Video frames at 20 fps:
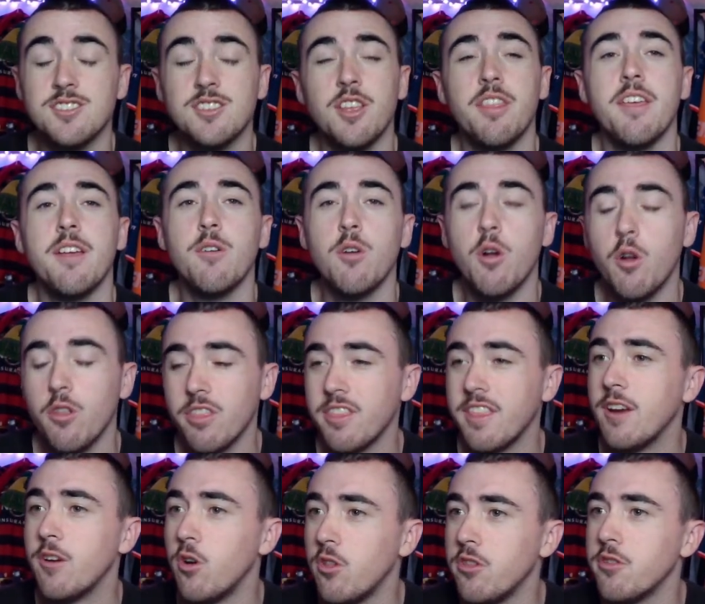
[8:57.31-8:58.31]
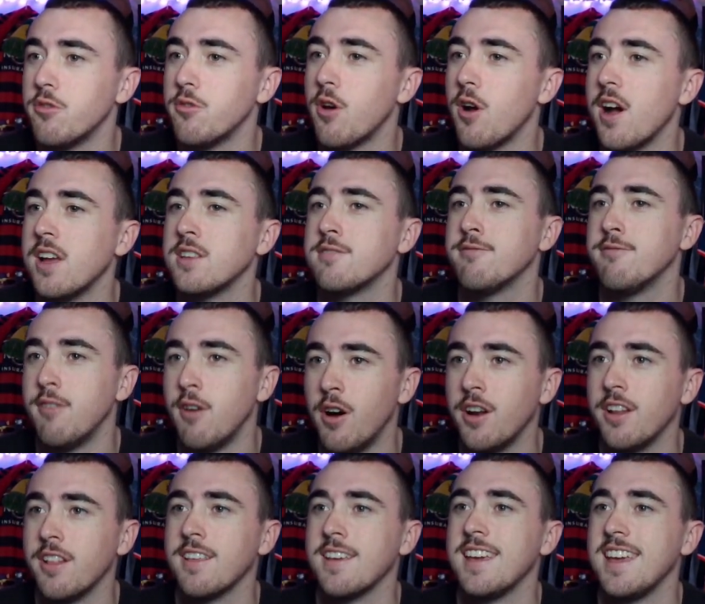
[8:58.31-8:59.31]
So they're on the rise
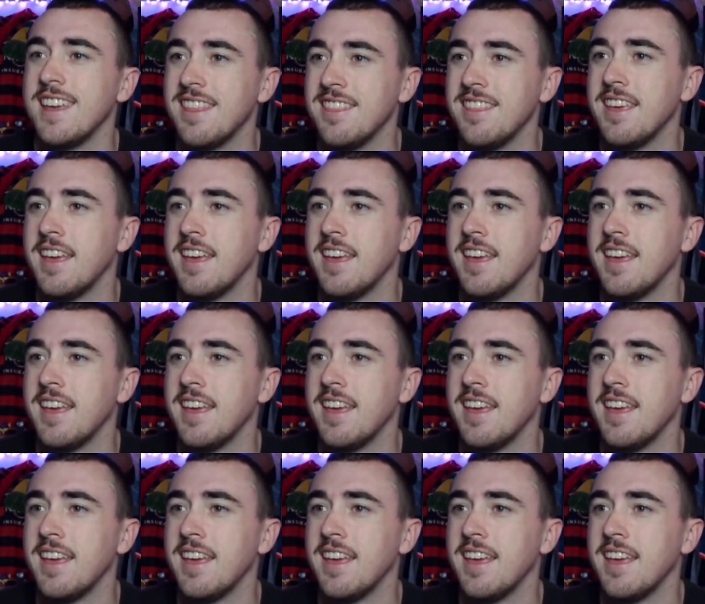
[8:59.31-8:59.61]
finally in the